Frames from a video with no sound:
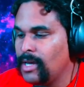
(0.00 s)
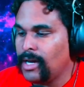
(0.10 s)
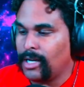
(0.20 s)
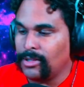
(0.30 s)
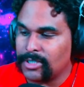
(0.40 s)

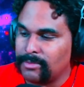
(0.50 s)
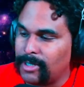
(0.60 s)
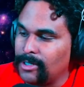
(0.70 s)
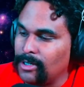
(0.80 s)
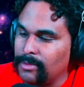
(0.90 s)
I looked at my
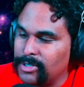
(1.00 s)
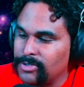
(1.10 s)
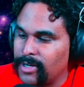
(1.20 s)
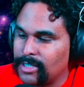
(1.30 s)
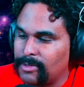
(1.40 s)
arm and
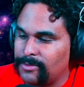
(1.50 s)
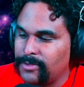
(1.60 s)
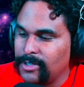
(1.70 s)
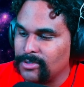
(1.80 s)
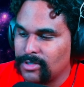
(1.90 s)
dragged my
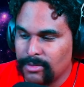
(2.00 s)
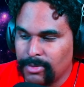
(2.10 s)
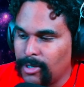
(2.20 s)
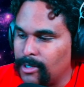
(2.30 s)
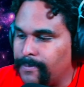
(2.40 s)
fingers to the
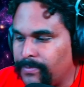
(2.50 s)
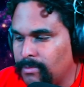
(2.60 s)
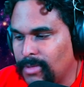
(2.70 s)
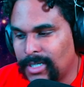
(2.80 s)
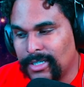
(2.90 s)
blood,
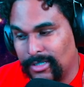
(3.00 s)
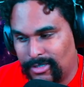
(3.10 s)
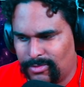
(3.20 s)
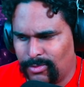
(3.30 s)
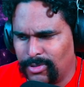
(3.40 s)
making a
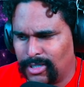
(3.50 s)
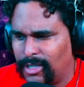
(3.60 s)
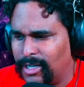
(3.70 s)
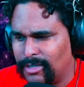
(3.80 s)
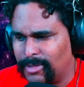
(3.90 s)
swirling
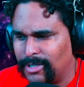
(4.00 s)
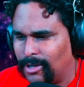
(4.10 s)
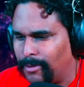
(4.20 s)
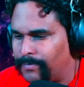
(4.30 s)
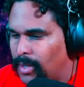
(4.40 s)
line on my
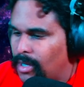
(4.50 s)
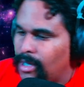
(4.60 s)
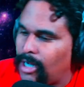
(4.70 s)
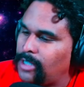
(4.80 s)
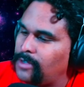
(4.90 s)
arm.
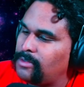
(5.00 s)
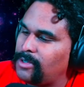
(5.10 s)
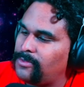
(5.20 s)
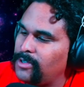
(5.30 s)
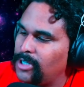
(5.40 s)
I lifted my
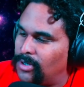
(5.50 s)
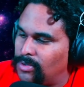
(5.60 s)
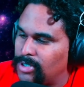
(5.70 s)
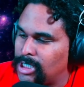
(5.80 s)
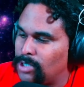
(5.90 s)
finger and
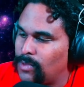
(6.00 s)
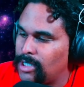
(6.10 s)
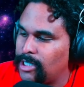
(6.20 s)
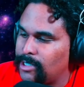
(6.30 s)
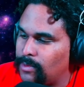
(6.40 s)
looked at the red
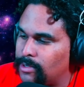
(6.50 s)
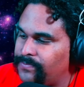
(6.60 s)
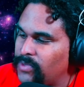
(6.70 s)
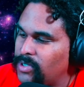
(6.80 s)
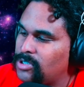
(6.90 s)
liquid,
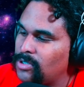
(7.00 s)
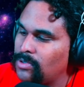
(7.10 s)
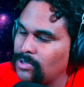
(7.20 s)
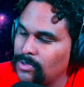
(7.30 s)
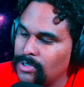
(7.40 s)

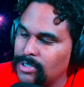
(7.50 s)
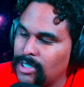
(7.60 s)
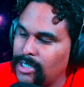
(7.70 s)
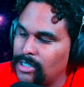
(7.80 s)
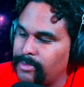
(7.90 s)
unsure or in
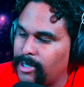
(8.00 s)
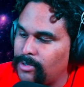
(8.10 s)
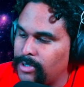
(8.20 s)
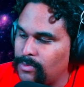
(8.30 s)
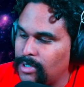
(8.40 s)
denial about
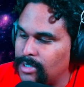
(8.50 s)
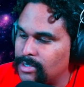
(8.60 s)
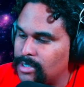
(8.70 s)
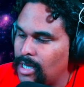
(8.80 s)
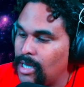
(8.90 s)
what it
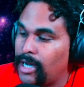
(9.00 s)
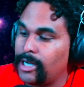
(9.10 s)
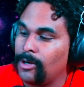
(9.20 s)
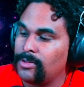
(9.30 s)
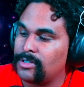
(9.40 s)
was. I
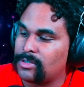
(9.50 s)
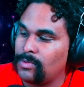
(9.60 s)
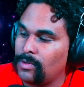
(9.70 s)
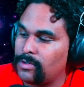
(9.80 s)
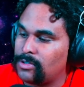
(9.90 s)
heard the
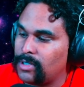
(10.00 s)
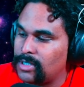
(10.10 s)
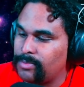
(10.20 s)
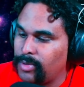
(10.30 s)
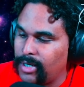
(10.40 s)
squeal of the train's
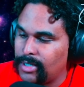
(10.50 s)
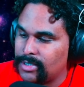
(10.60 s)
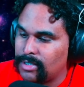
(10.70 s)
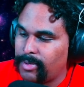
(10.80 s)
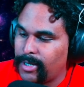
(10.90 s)
brakes as
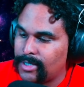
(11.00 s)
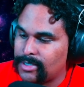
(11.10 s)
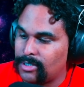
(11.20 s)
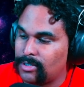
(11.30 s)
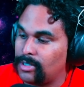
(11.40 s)
it passed
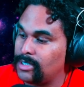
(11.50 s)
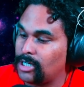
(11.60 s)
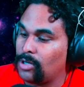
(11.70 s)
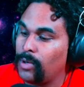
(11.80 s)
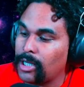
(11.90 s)
as it
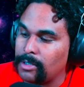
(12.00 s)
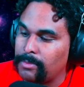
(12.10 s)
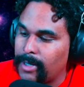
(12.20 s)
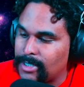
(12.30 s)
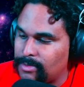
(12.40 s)
quickly
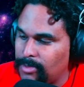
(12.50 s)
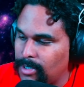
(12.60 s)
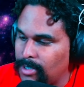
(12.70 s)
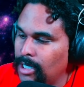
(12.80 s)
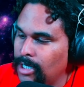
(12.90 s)
passed me
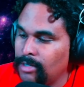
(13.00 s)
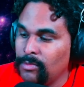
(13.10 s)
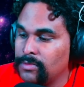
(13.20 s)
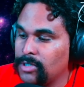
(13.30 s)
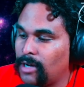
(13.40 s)
and
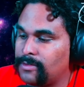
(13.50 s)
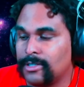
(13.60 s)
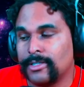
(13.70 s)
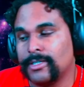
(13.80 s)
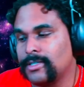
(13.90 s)
moved off into
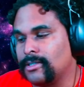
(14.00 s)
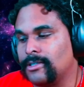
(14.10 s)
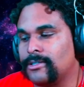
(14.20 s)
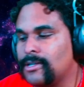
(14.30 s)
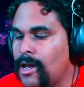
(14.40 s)
the
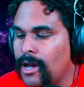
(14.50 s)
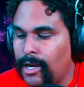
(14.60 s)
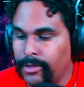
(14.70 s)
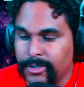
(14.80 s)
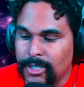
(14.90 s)
distance. I
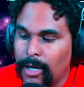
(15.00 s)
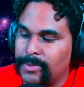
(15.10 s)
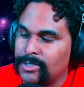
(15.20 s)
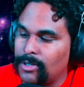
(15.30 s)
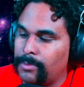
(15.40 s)
looked up
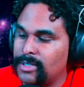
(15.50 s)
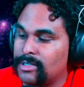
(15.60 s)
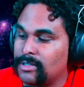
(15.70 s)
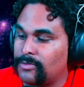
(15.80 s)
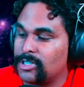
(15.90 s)
and saw
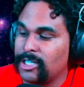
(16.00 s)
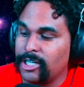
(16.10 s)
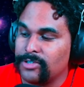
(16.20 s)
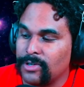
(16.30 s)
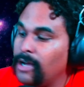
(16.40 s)
pieces of
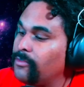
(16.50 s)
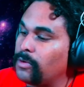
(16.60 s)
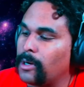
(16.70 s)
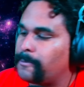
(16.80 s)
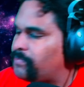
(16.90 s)
Cassandra
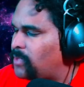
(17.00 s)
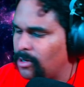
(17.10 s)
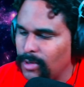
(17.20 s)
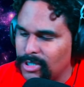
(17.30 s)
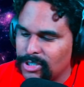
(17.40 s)
everywhere. I
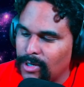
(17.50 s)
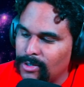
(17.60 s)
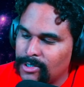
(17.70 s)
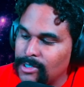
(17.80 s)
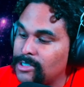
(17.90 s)
raced
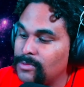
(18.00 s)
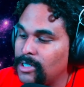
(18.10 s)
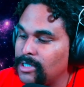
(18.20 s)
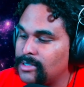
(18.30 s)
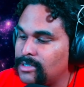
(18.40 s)
around collecting what I
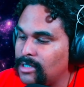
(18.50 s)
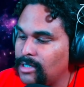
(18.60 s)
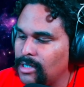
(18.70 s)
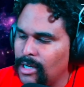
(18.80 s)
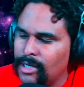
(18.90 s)
could
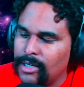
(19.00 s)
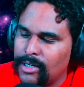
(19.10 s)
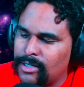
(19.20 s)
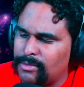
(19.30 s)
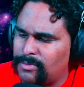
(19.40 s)
see,
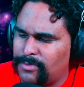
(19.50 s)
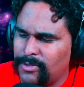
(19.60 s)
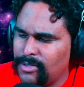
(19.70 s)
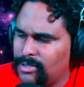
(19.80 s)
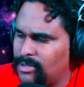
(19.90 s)
a
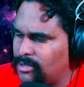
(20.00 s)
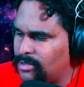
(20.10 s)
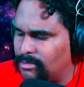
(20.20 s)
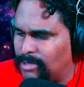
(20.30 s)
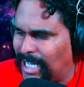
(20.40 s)
foot
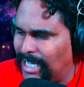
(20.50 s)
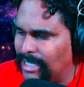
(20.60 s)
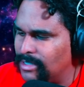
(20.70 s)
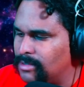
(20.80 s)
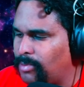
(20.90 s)
or
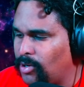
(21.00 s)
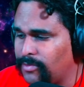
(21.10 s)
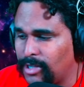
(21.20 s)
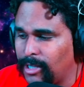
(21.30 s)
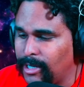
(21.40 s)
hand, part of a
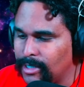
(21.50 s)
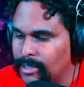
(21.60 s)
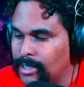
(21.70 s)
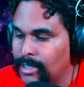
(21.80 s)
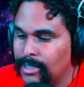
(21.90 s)
leg.
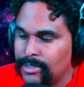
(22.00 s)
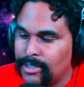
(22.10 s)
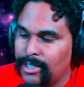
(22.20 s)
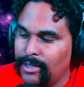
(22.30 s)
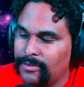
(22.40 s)
Did
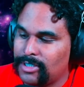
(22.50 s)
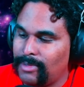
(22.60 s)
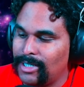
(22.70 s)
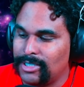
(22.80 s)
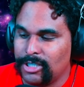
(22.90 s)
I have some
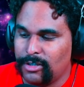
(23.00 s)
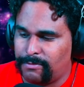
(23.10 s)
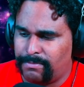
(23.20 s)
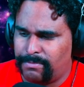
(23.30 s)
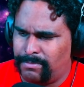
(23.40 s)
idea of
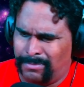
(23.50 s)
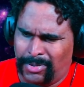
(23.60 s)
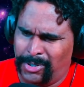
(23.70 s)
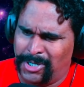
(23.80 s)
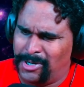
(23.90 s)

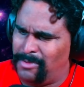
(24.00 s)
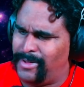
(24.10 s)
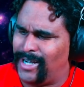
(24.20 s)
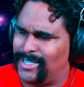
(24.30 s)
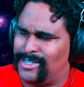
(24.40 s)
putting her
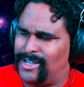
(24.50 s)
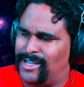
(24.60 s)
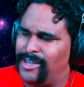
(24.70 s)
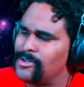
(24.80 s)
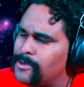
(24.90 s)
back
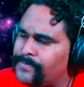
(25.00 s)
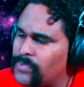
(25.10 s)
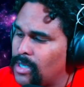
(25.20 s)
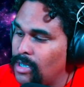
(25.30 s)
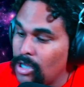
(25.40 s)
together?
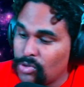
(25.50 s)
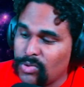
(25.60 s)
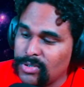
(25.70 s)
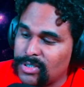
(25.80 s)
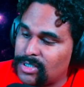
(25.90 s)
The
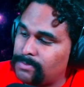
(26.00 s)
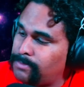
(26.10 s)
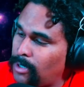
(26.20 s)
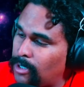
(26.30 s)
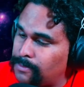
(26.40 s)
world
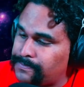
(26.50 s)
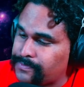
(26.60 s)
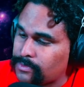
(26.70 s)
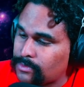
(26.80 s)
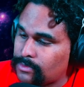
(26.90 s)
spun
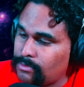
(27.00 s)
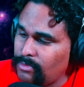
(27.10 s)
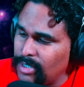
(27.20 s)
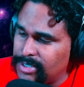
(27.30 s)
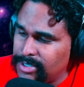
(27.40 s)

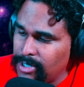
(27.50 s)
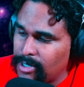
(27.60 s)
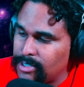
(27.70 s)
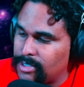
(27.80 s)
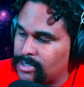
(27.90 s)
into
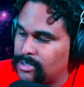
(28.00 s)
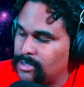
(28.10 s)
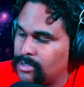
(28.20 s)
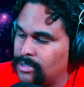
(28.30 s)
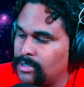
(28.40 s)
darkness,
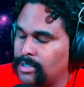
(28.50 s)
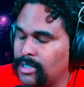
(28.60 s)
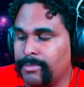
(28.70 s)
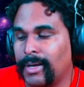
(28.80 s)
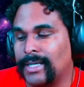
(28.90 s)
and
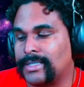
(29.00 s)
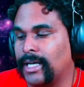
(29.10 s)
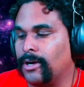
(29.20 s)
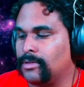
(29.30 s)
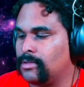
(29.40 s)
I passed out.